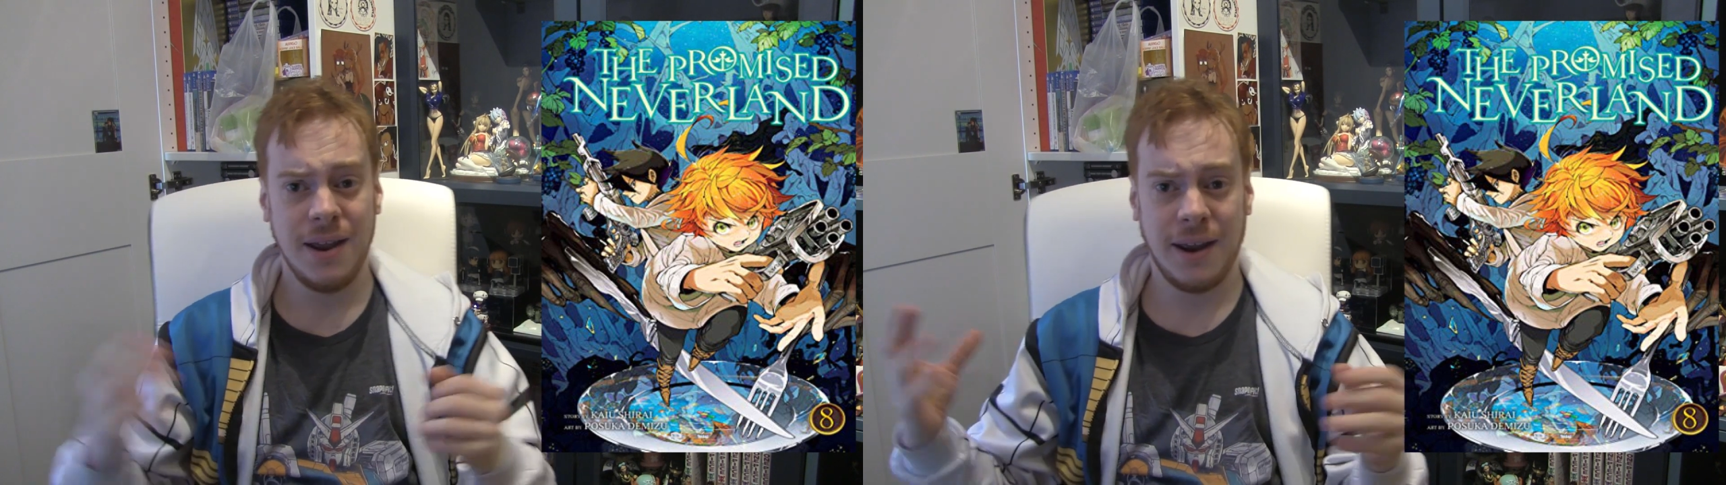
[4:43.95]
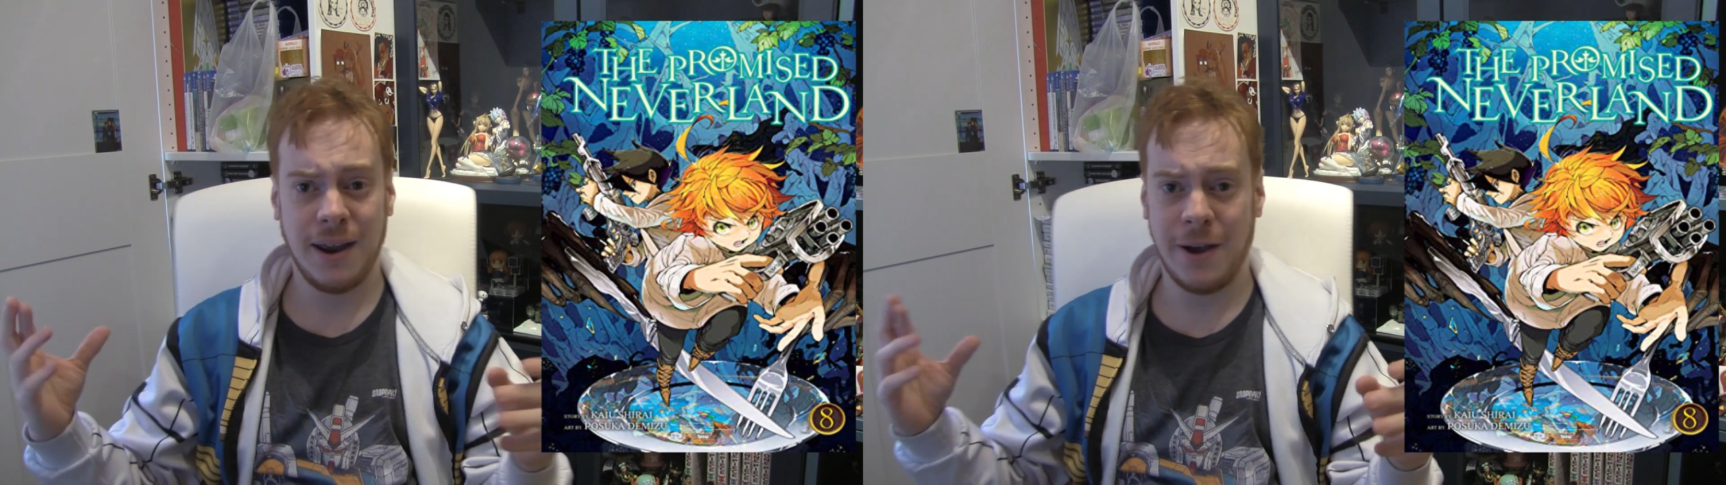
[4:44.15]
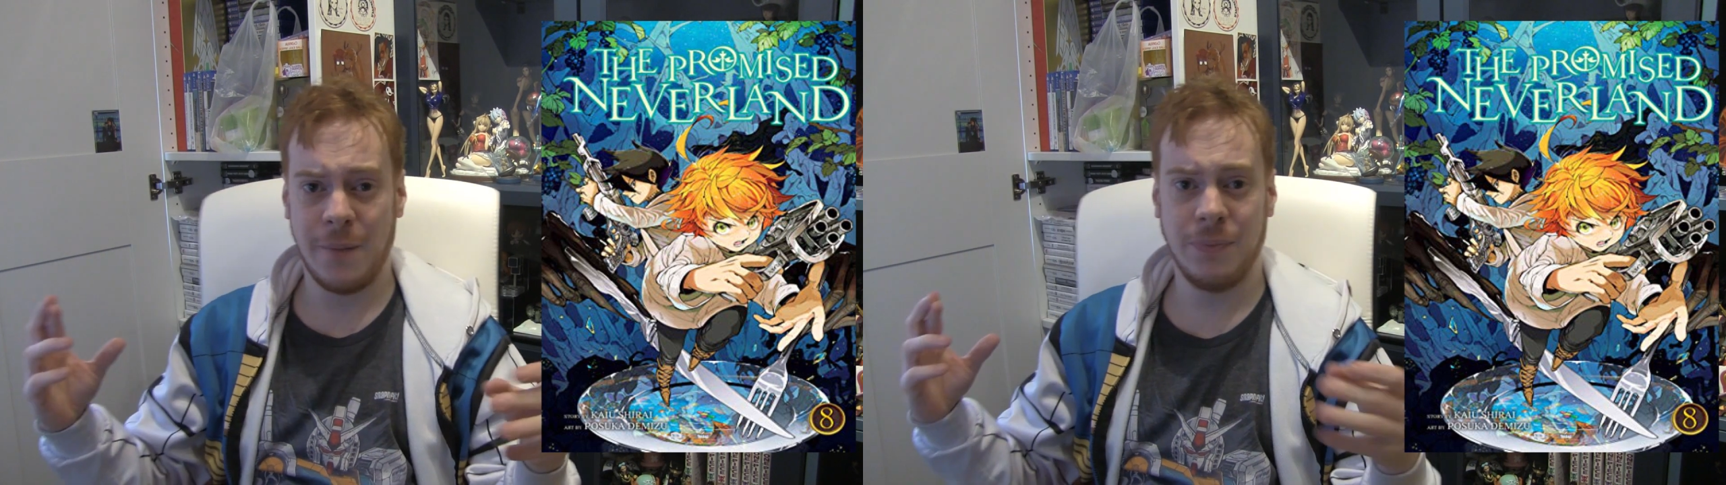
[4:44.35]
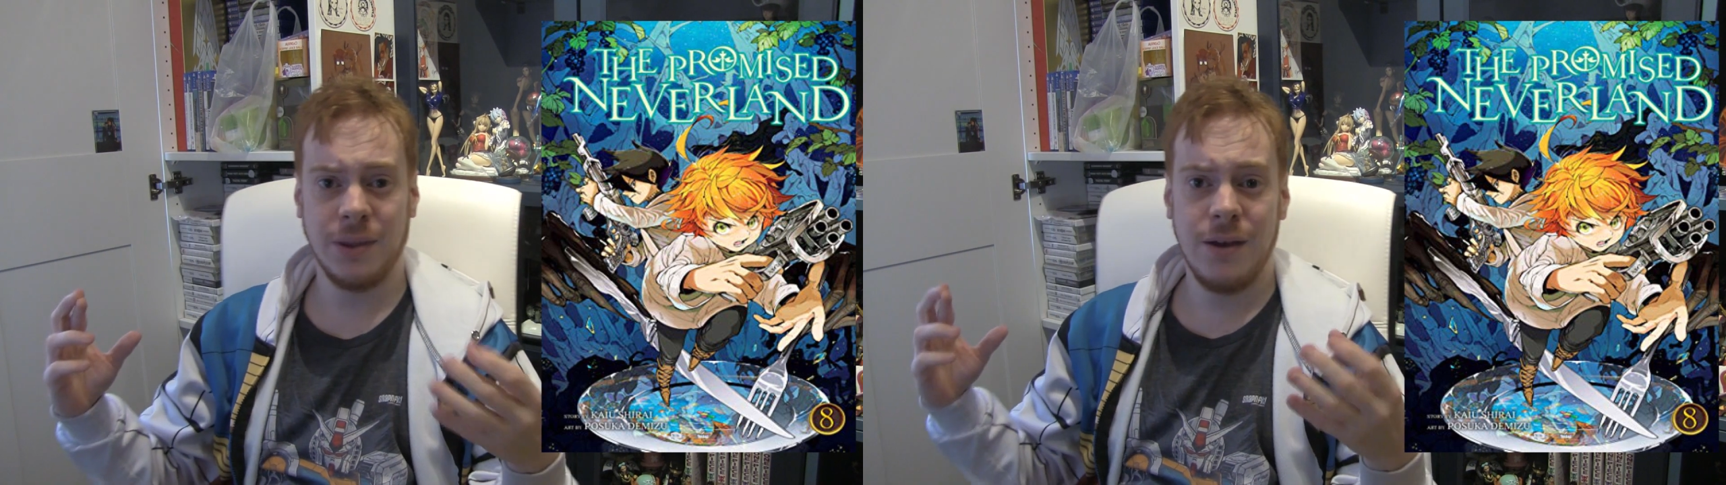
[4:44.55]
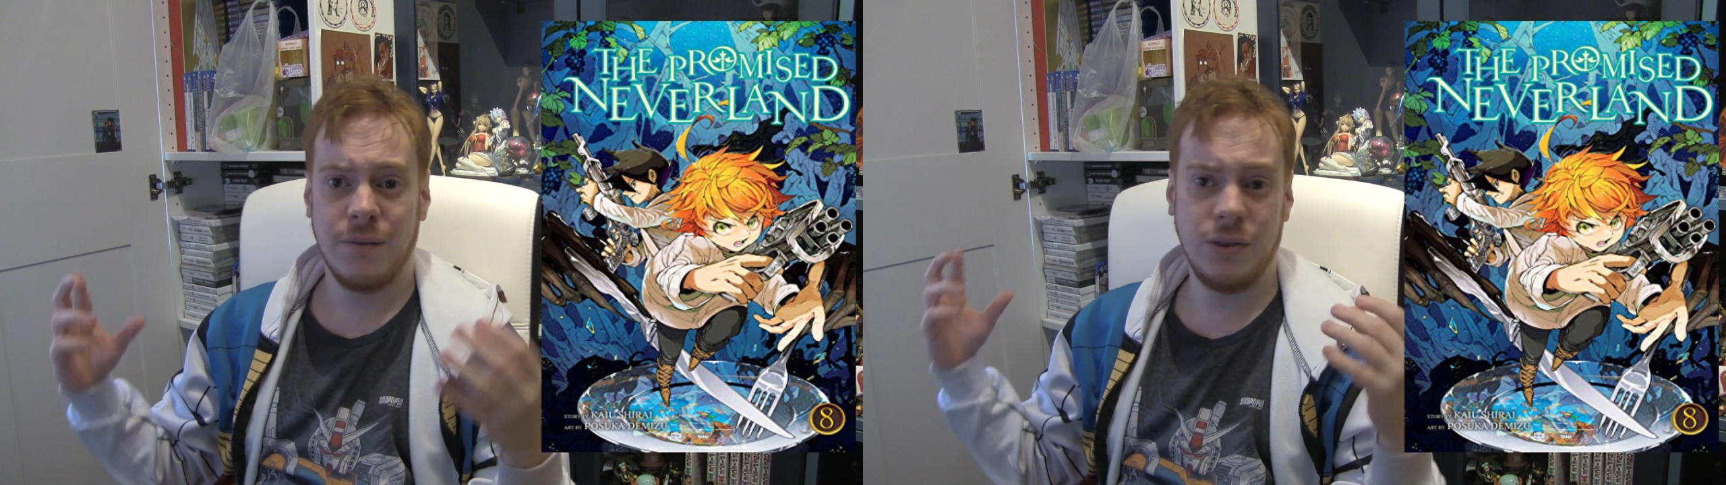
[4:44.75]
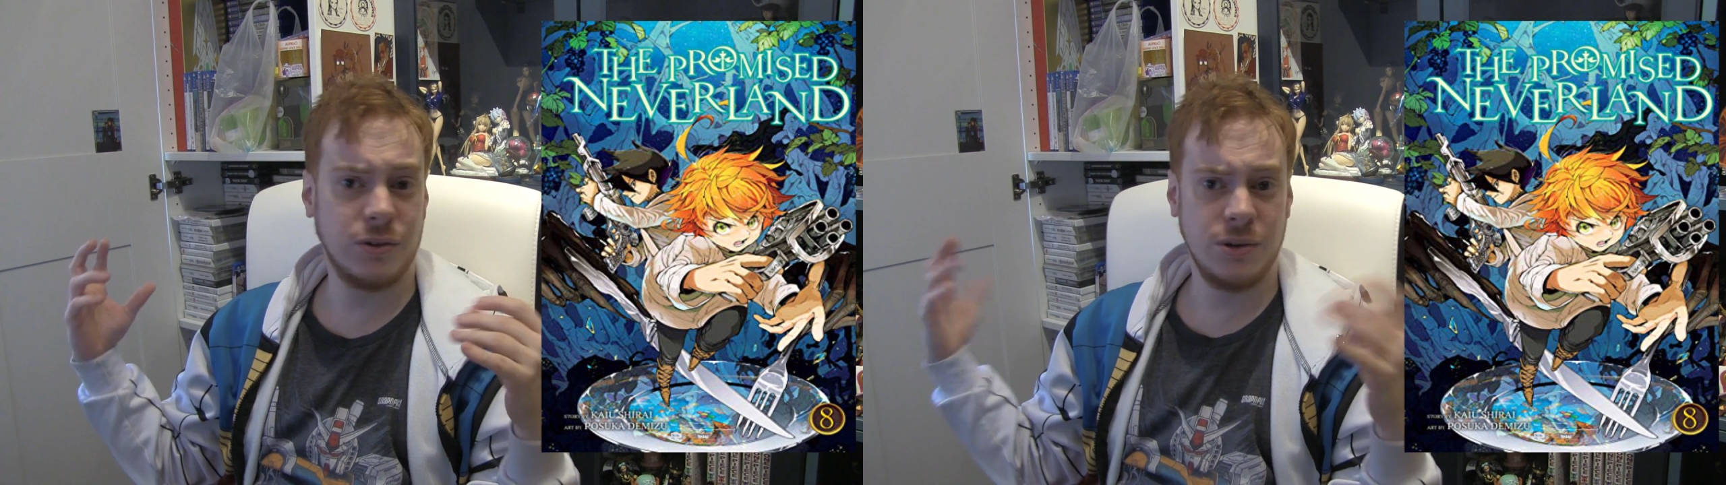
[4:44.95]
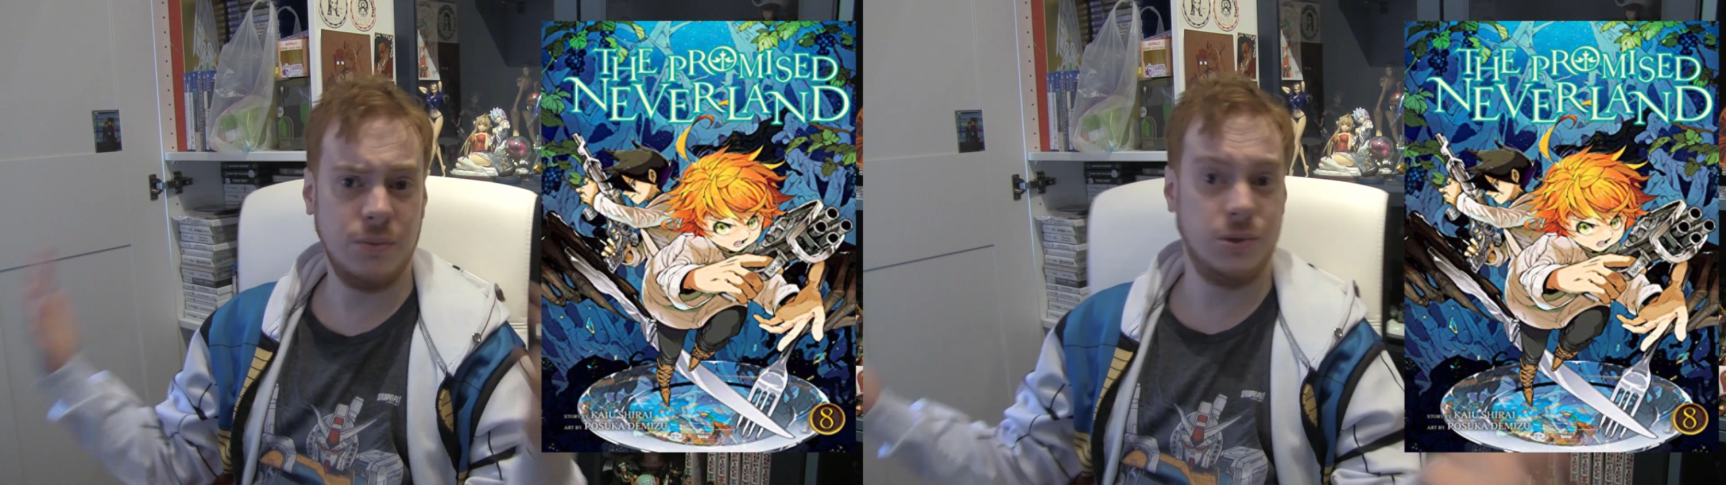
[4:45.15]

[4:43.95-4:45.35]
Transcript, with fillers: Um, for those who